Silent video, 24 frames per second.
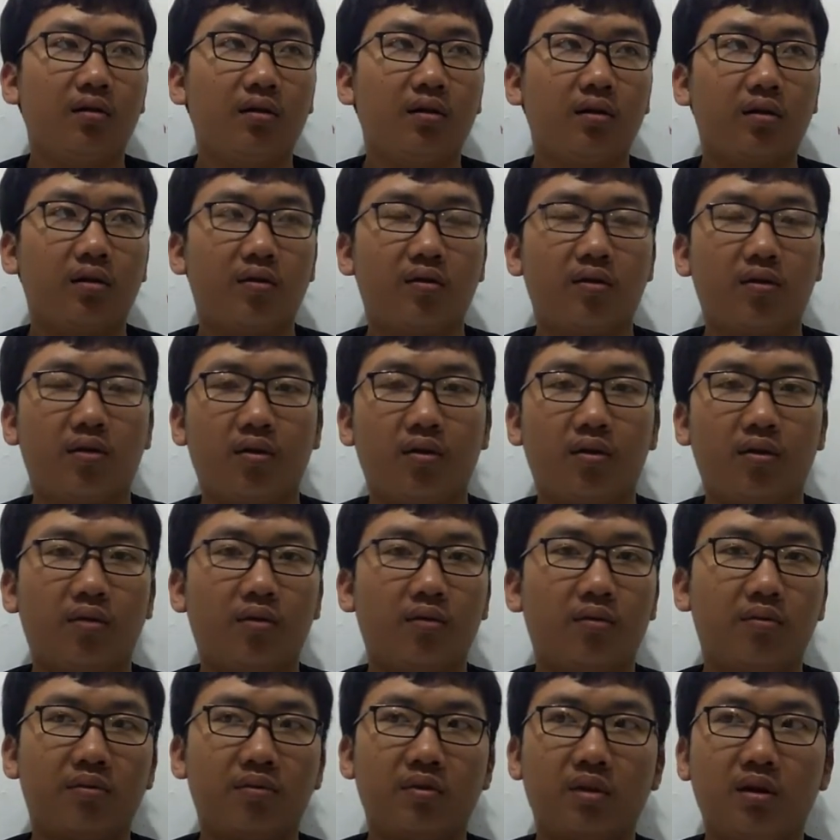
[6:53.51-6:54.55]

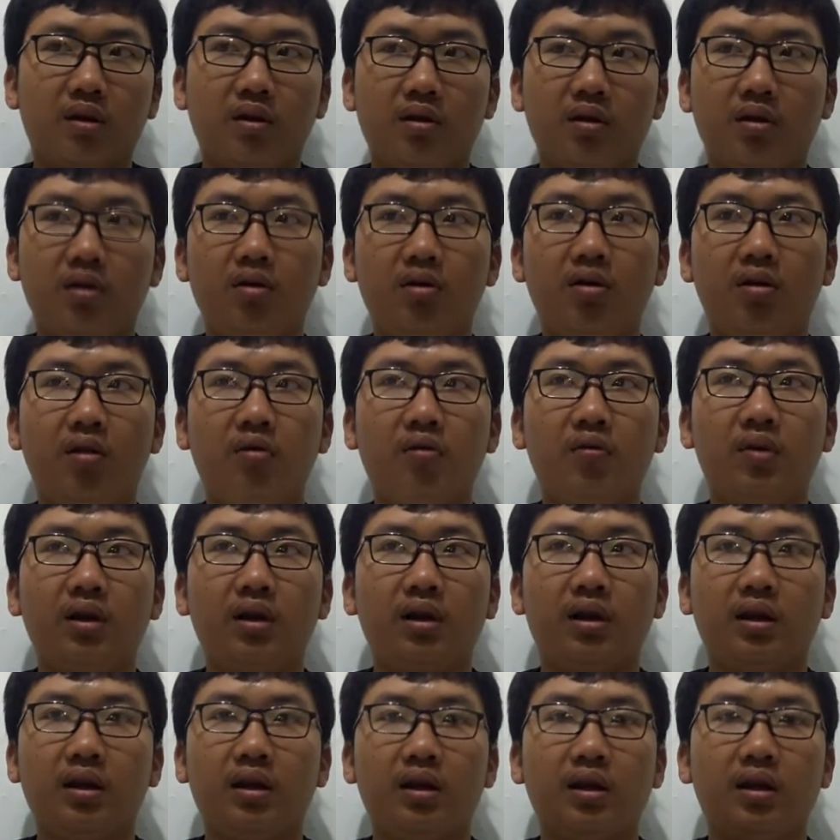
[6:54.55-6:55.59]
So you don't
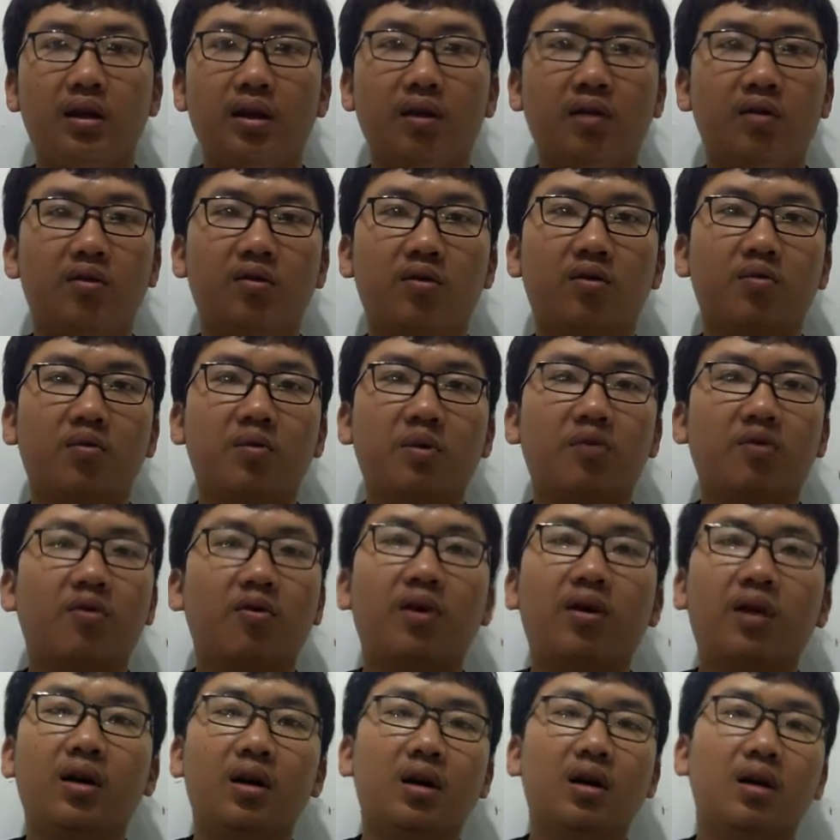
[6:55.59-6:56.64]
really need to be
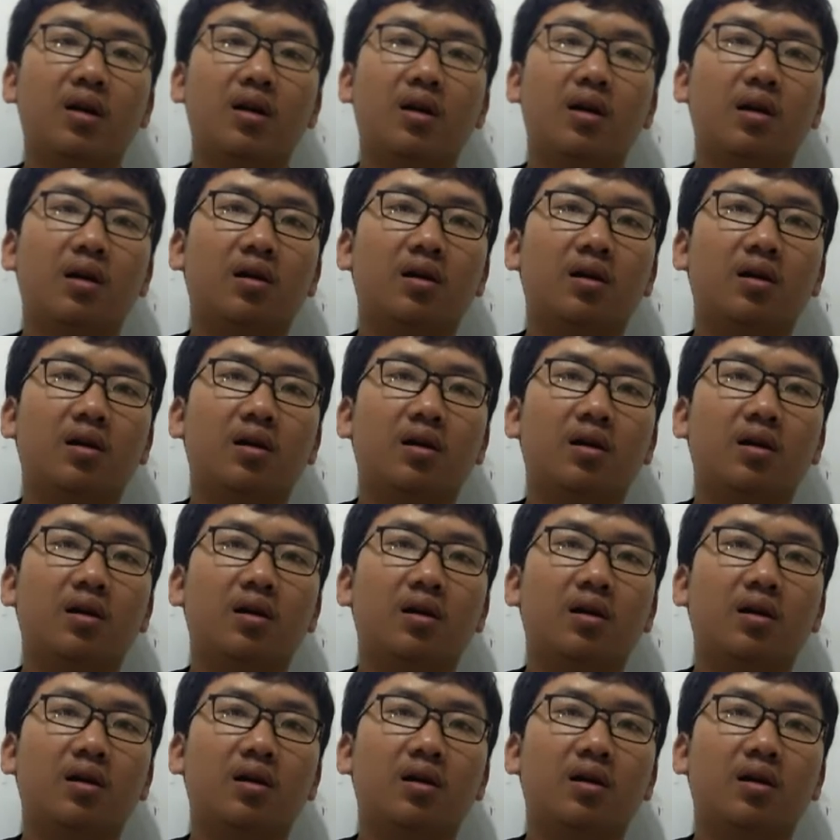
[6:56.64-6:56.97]
worried